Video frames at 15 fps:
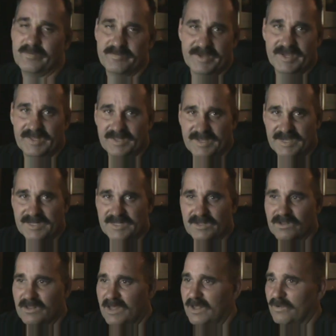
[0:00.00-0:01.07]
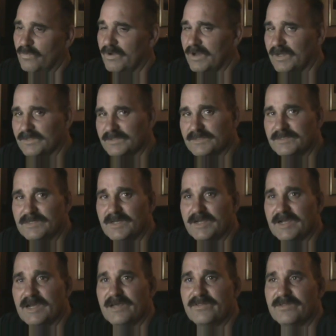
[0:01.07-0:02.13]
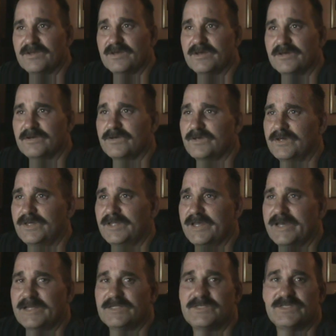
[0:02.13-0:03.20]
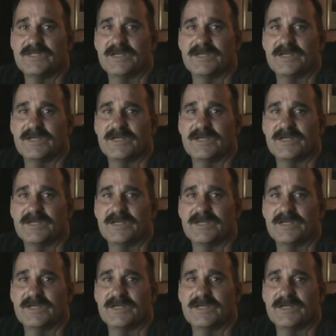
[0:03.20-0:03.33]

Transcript: mainly I did a lot of welding. I got the hood etched.